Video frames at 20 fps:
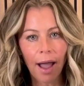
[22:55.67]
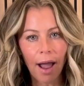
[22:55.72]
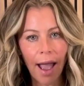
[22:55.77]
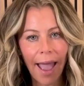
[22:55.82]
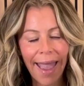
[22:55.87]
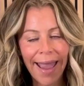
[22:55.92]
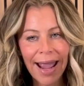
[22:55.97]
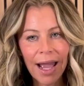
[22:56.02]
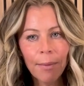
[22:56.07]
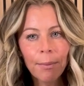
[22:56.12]

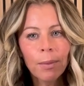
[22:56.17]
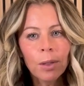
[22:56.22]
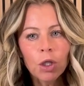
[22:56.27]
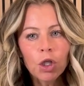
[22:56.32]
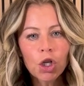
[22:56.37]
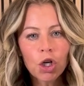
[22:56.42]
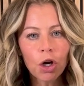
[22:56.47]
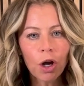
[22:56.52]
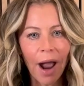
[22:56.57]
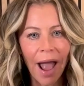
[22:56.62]

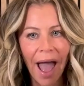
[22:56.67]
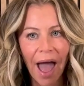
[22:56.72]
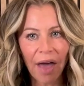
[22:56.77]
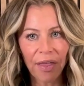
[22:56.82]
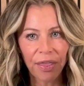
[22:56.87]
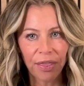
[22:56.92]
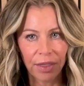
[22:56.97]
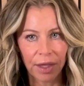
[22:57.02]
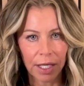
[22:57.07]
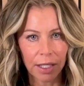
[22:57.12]
Amateur
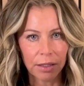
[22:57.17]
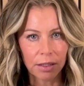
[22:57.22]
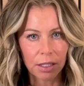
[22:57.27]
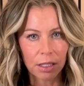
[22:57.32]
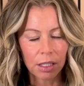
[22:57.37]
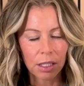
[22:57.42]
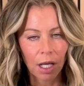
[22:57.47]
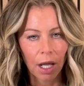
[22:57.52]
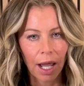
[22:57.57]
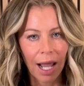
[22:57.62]

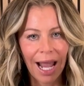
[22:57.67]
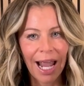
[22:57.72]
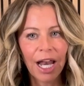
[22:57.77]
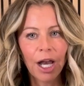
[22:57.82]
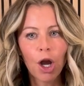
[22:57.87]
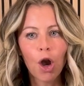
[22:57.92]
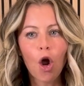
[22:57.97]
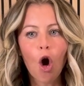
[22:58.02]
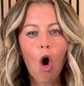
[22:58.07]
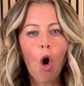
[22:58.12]
athletes in
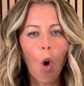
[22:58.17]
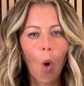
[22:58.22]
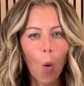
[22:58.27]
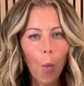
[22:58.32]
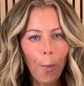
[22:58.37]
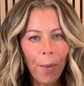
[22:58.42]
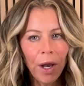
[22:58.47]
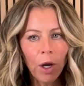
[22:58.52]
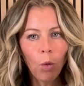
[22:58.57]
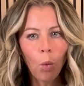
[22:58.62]
an
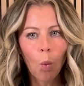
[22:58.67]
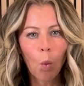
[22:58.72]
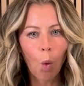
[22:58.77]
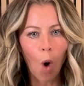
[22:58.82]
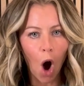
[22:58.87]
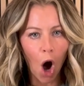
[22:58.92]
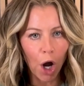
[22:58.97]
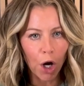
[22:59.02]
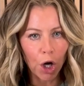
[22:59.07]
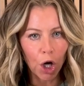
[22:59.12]
open
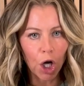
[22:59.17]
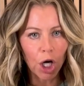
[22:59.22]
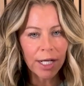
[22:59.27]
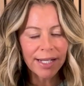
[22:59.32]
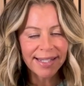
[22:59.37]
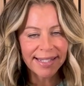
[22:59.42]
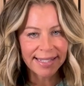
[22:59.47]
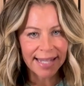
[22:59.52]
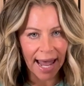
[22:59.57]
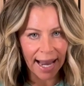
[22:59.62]
water
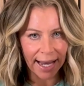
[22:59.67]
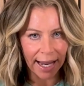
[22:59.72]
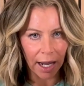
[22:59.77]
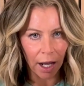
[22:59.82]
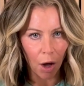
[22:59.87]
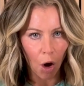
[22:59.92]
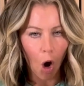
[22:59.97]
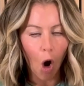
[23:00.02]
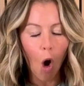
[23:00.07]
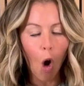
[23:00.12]

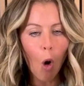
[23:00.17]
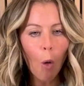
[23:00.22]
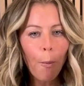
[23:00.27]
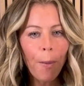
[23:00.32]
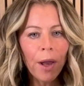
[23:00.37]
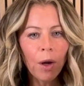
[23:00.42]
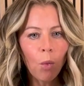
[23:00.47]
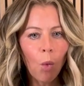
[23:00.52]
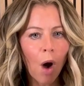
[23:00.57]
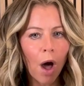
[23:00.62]
setting,
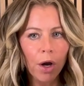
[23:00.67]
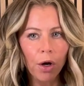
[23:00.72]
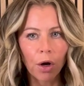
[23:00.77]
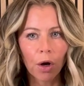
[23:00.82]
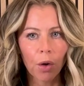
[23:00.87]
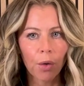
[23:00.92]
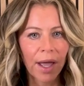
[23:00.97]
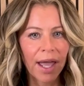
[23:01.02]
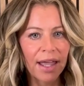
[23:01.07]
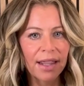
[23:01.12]
open water,
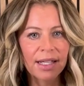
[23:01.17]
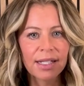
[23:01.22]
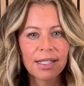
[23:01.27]
okay? This